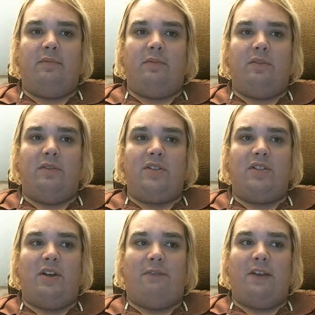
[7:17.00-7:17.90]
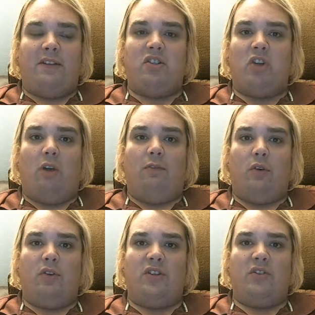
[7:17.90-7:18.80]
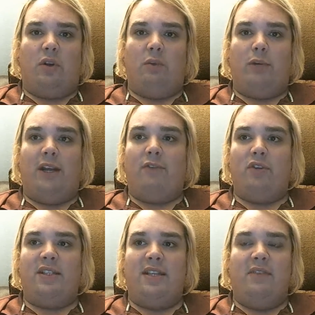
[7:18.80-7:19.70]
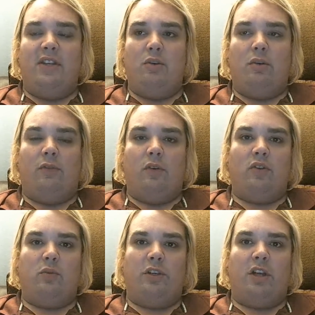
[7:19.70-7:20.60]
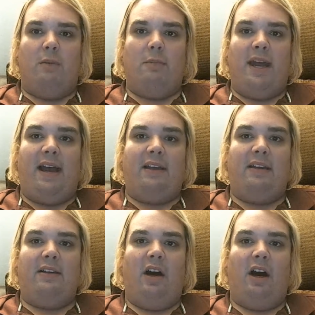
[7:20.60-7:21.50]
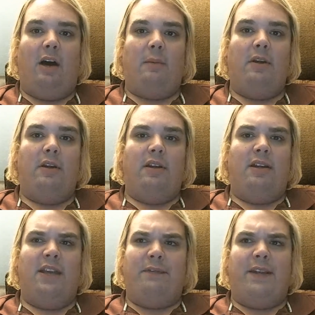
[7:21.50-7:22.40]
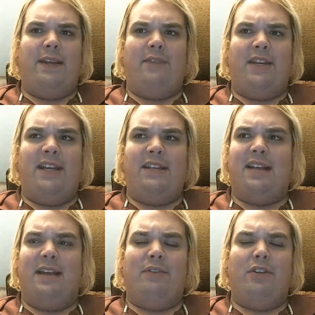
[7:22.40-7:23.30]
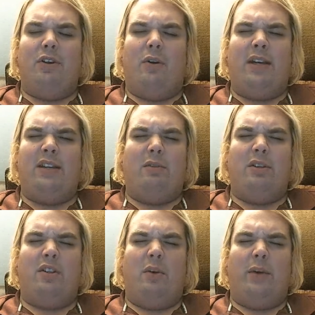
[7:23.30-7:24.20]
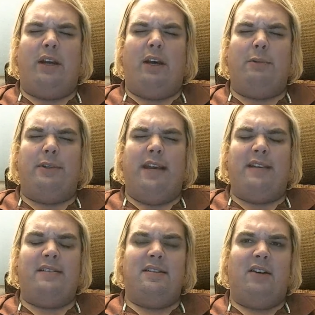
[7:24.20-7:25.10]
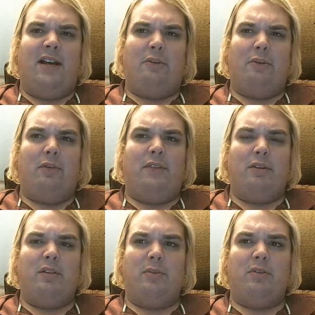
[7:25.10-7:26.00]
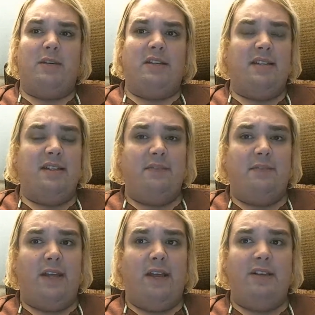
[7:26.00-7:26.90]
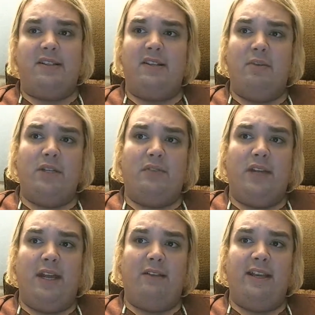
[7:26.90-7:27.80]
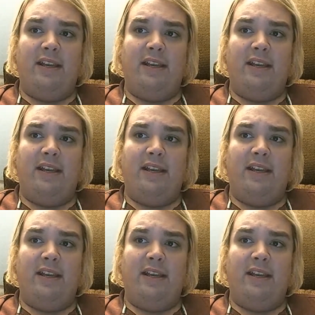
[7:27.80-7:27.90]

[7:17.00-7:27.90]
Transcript: stuff like Star Versus or whenever Steven Universe would come back, um, if it even is, I have no idea what's going on with that still. I don't know if that was supposed to be a season finale, a series finale.